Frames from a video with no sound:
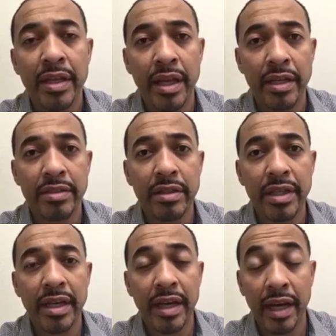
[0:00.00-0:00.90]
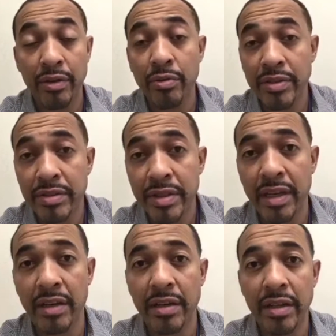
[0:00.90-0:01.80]
that I took care that I knew was
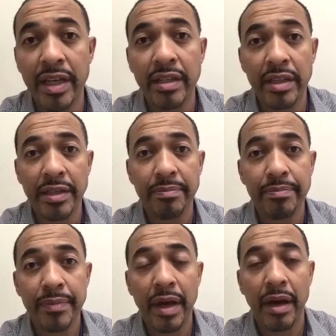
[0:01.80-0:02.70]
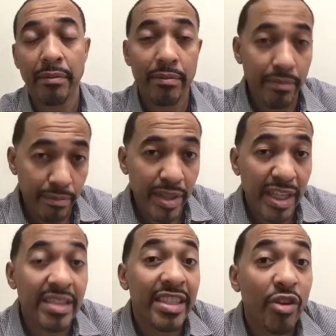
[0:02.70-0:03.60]
here illegally um,
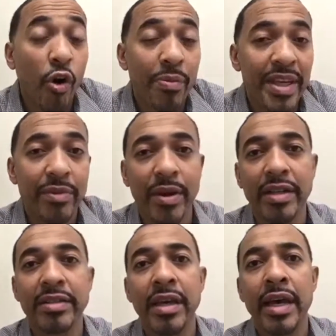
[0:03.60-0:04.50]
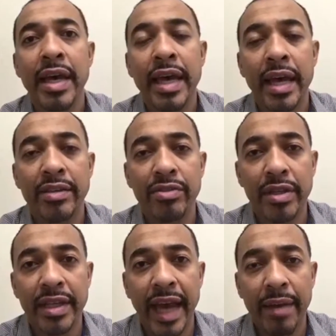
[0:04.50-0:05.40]
because he told me he was. And so
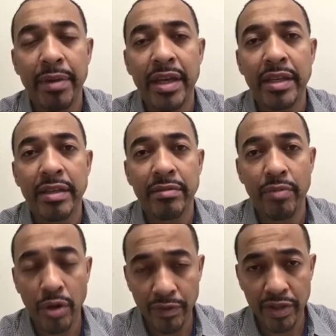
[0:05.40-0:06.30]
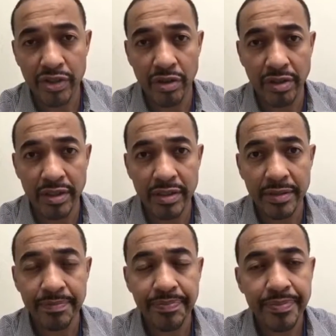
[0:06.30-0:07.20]
he came in, he worked for the
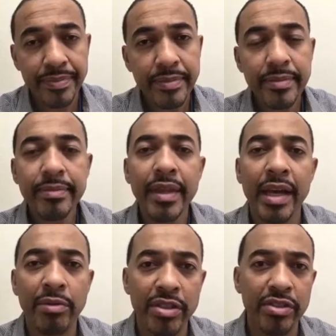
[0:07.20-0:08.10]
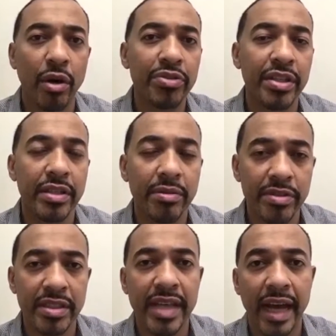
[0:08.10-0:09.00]
circus. He was assaulted, he
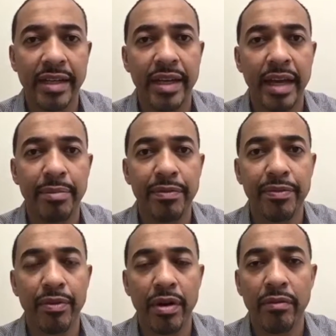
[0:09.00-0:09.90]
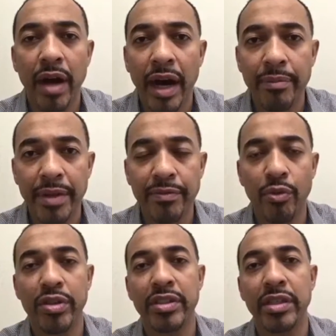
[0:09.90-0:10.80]
was attacked the night before and robbed,
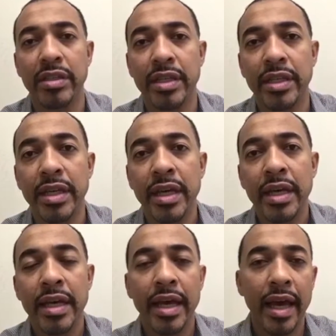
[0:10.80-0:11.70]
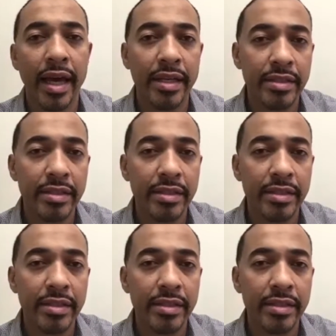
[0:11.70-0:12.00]
unfortunately. And